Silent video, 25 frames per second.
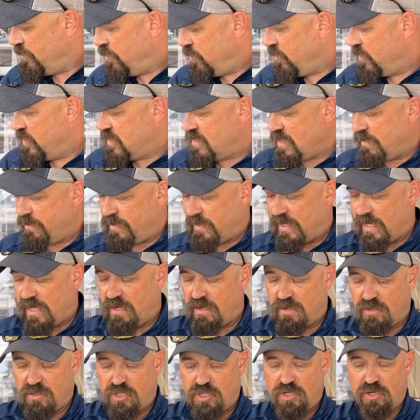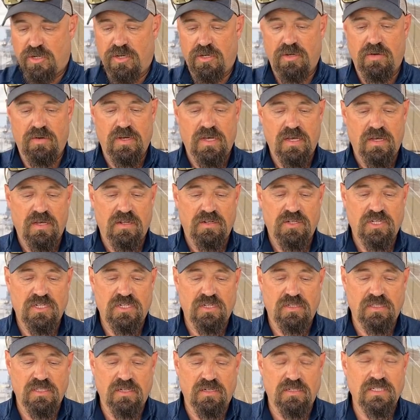pull this up again and I'll show you. Just
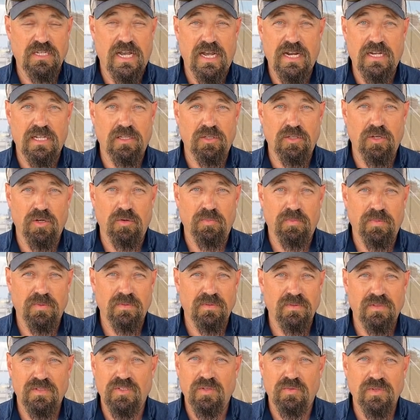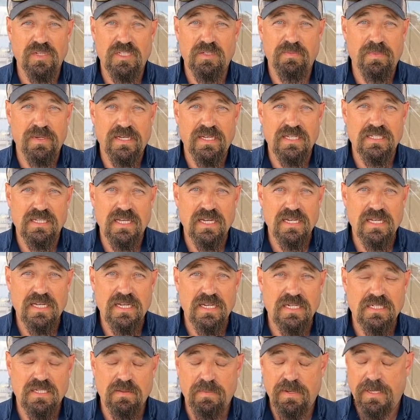a little tiny loop. It's only as big as I need
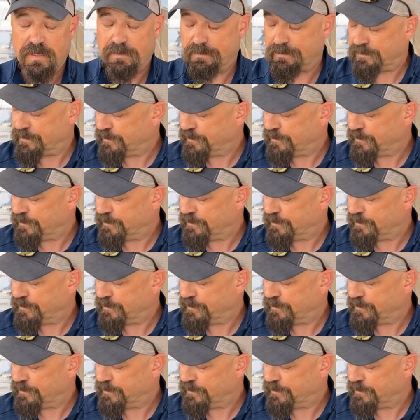it to be.